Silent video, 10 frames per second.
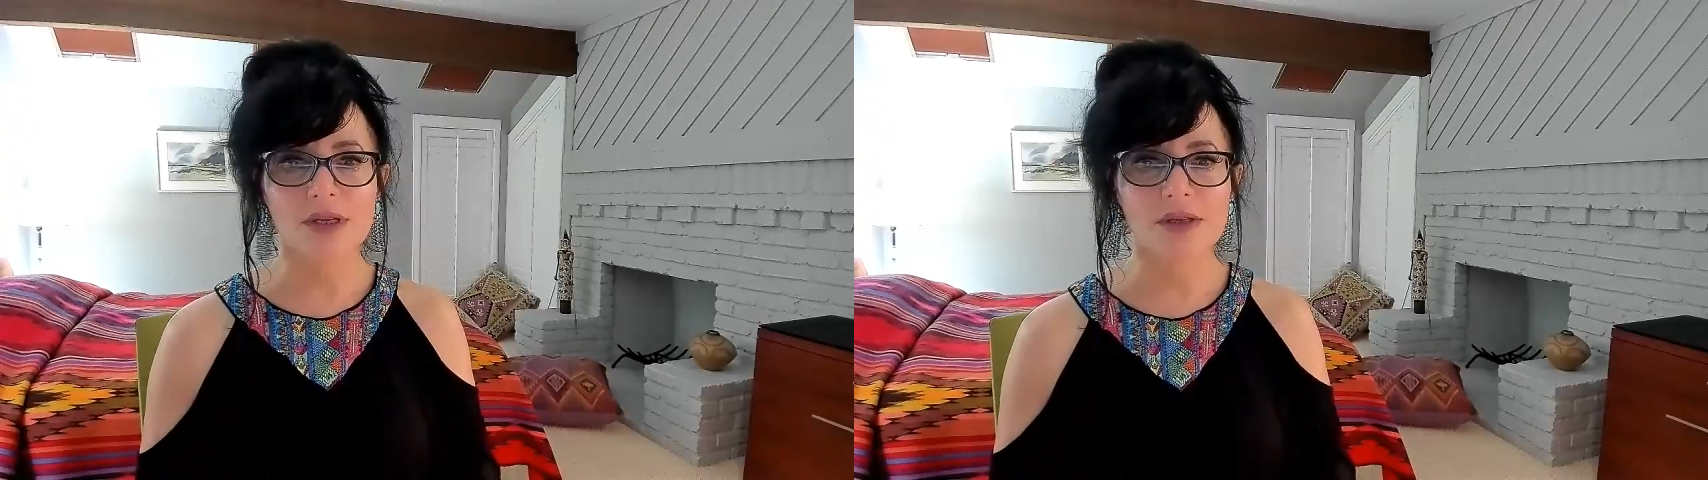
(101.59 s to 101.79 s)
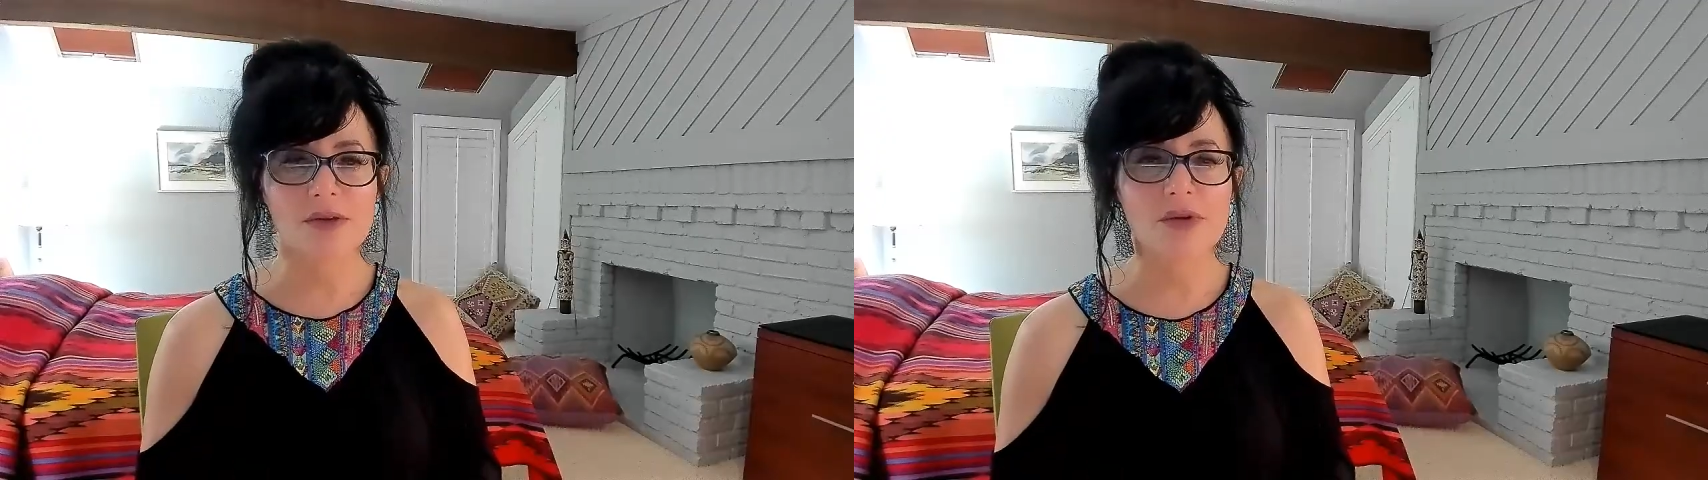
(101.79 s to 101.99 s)

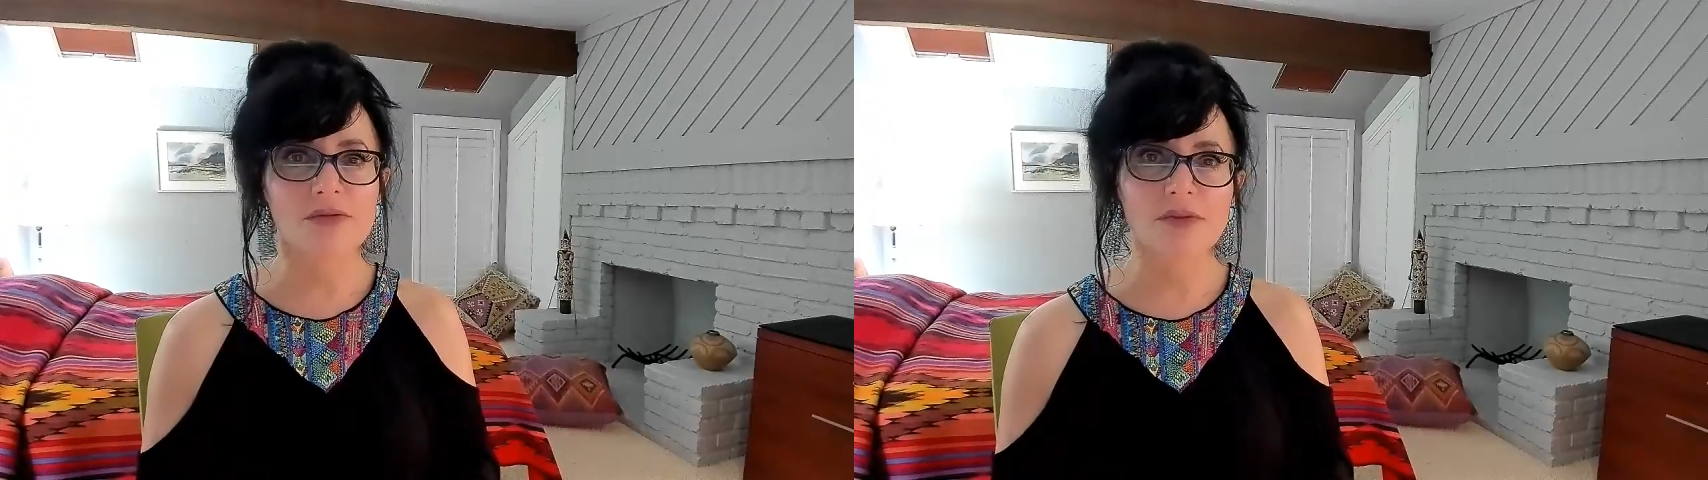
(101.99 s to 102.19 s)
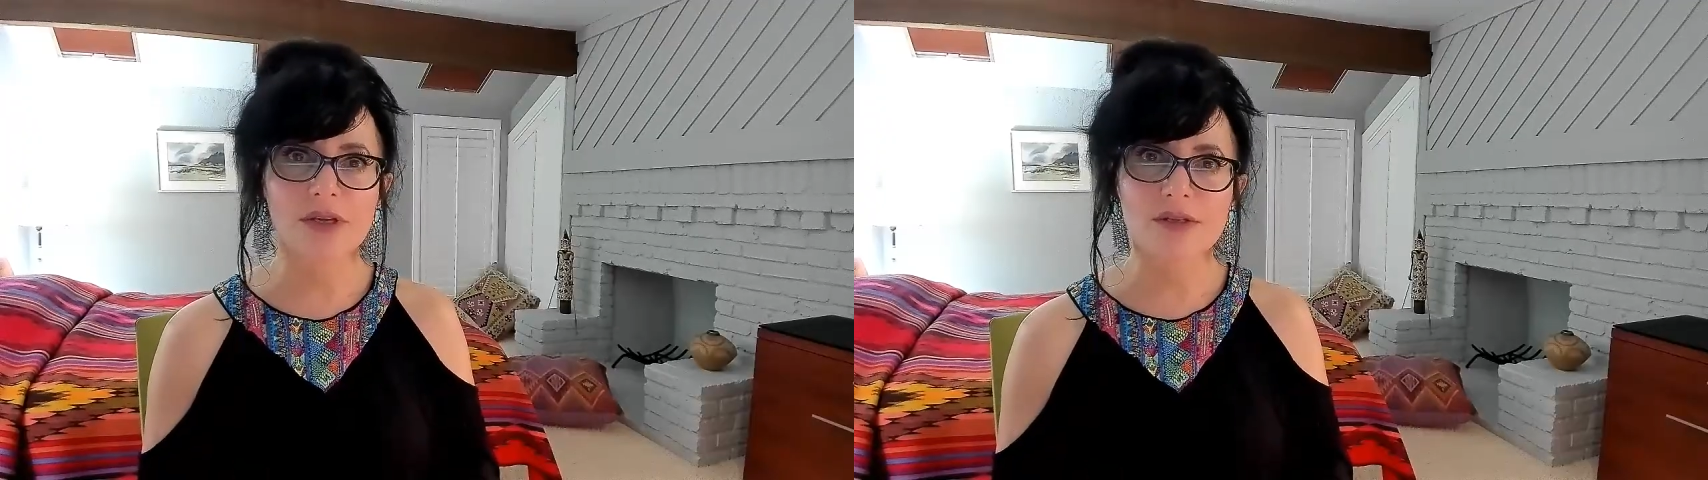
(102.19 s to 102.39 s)
in their
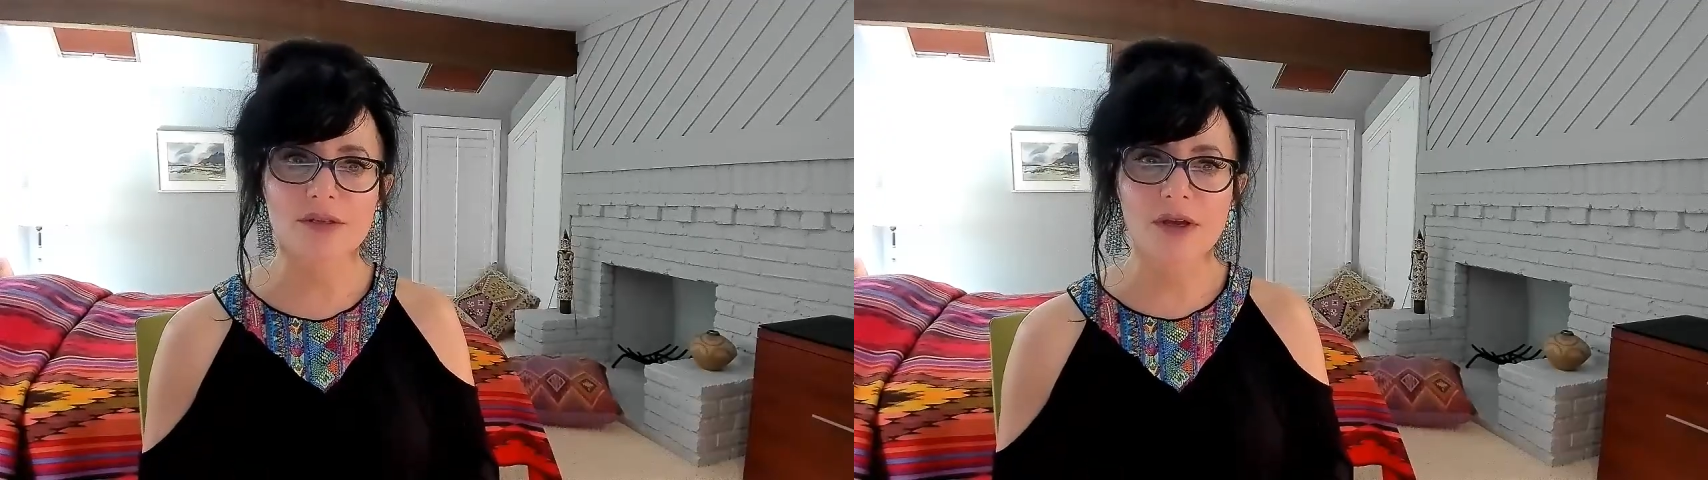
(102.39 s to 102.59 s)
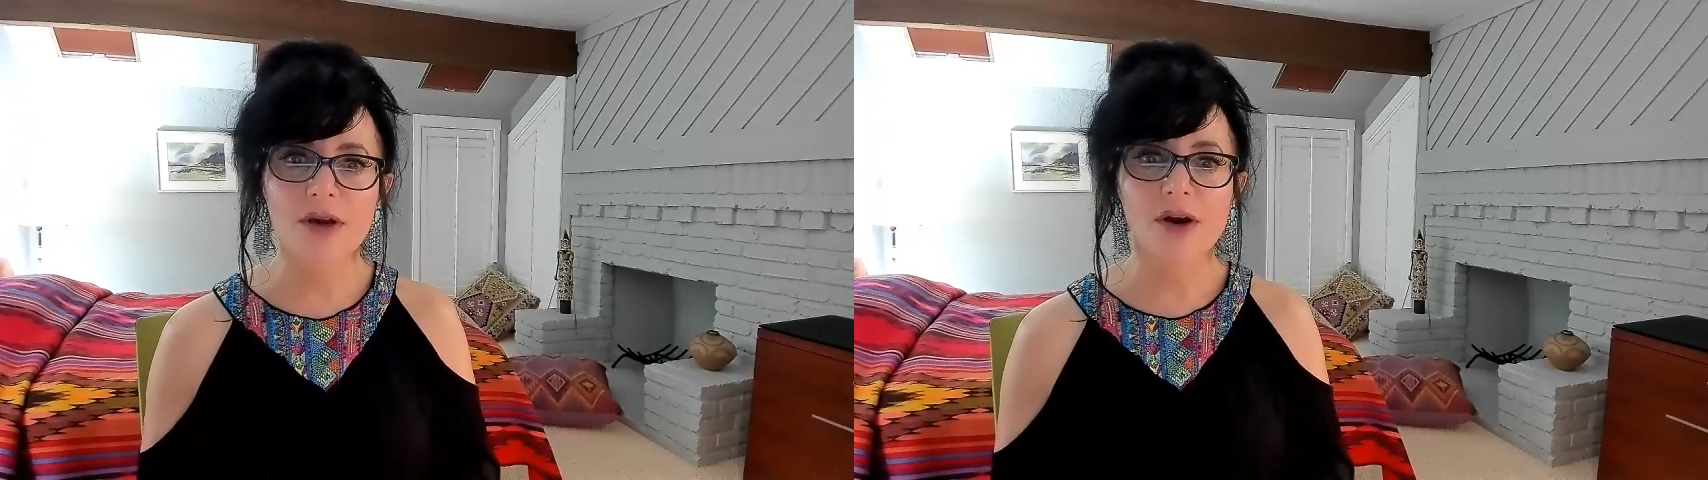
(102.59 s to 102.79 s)
effects